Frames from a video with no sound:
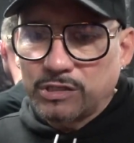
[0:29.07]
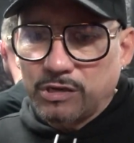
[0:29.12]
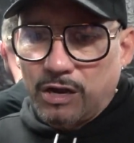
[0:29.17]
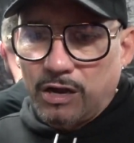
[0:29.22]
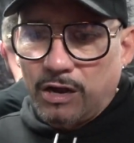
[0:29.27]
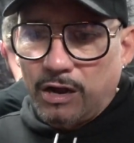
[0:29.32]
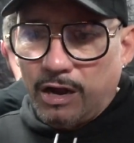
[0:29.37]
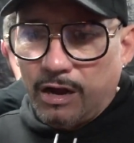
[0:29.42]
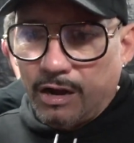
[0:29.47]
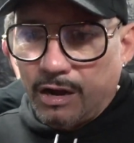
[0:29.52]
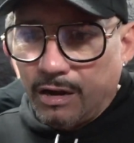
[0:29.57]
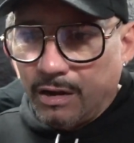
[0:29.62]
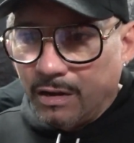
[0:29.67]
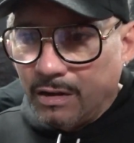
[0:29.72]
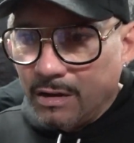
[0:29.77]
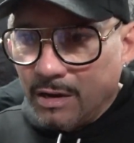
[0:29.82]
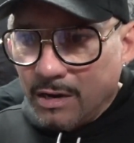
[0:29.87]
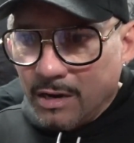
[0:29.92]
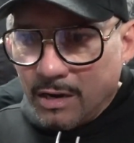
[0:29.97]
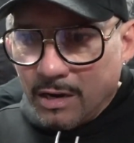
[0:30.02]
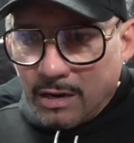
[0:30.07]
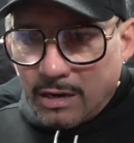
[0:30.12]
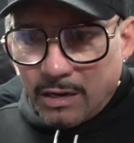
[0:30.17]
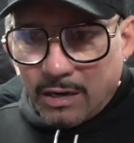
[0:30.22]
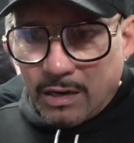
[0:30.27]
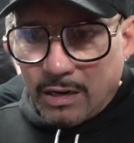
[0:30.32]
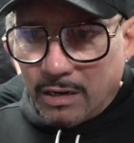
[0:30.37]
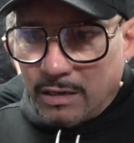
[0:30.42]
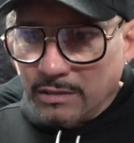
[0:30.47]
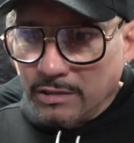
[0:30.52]

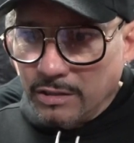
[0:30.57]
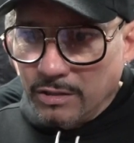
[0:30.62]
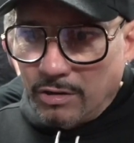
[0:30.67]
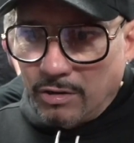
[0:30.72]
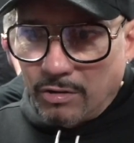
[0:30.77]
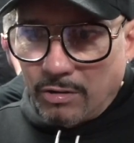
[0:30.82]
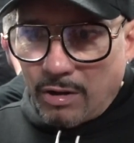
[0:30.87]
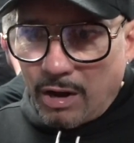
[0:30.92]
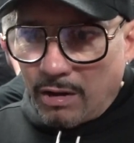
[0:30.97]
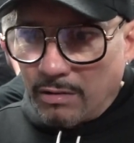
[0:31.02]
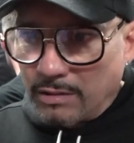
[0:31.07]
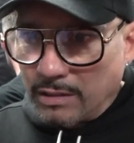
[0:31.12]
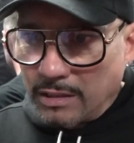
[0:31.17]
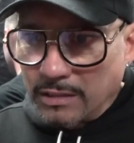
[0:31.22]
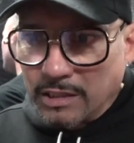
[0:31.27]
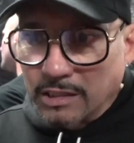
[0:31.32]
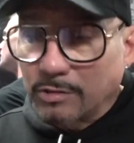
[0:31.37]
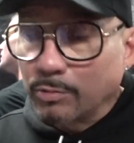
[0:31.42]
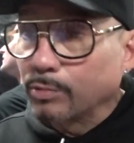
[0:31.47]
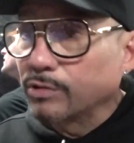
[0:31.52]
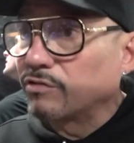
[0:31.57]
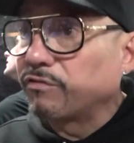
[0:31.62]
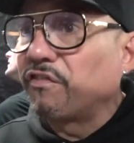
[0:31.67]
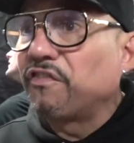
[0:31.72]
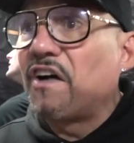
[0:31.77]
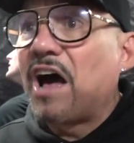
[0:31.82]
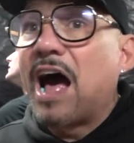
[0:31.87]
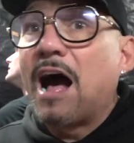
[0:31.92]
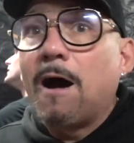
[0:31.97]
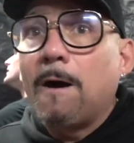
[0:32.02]
this was
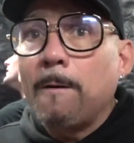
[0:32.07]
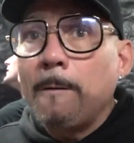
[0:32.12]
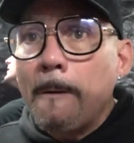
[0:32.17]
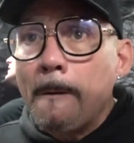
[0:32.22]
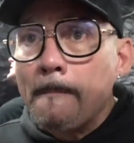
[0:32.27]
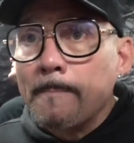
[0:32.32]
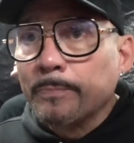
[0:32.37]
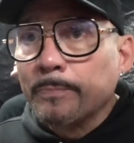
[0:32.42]
foul,